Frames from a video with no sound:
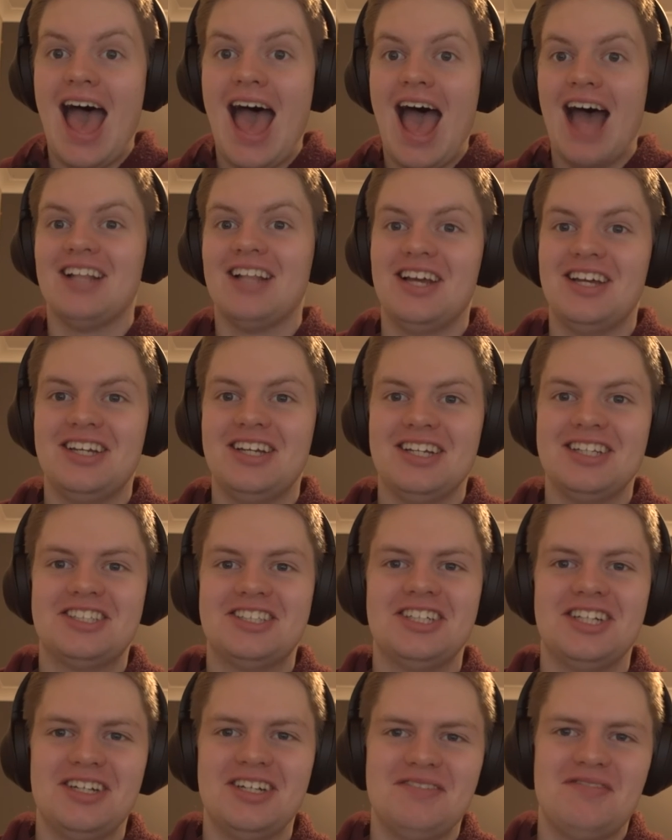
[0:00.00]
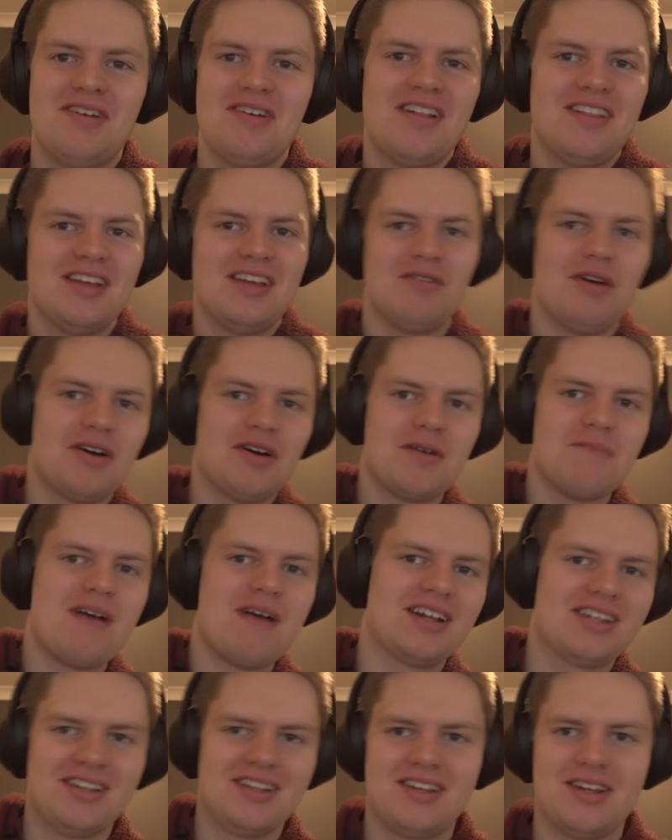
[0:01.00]
Hello YouTube, Welcome
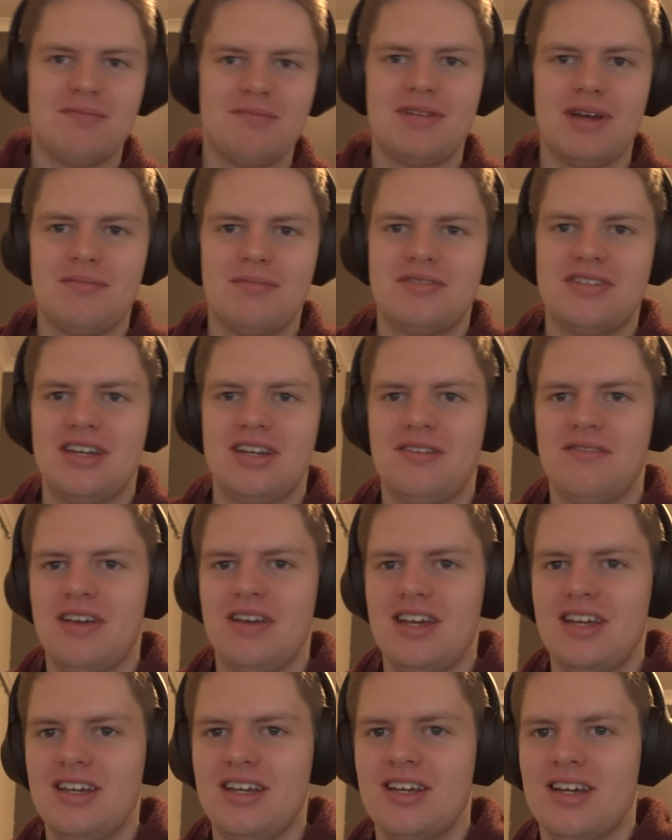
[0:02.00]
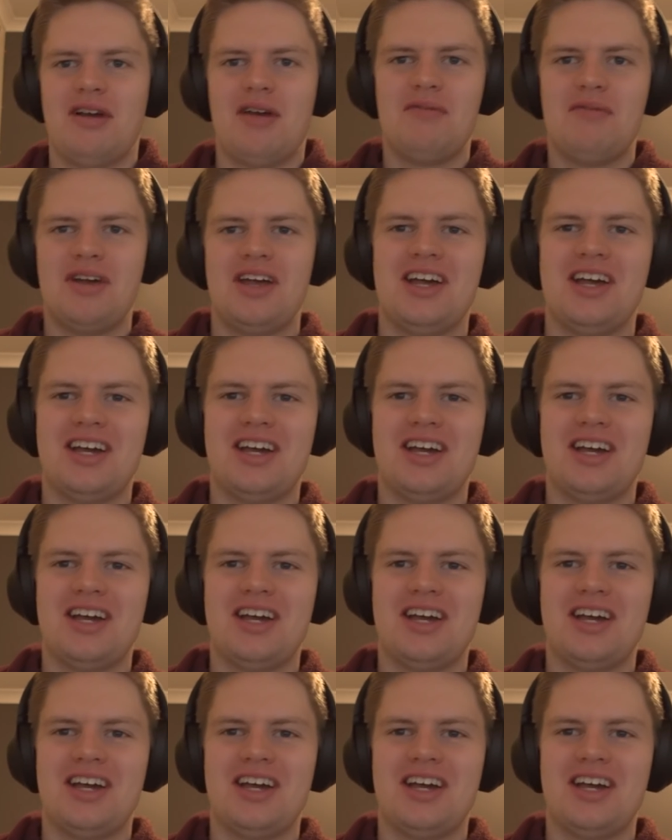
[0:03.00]
back to SnibDub TV, and we're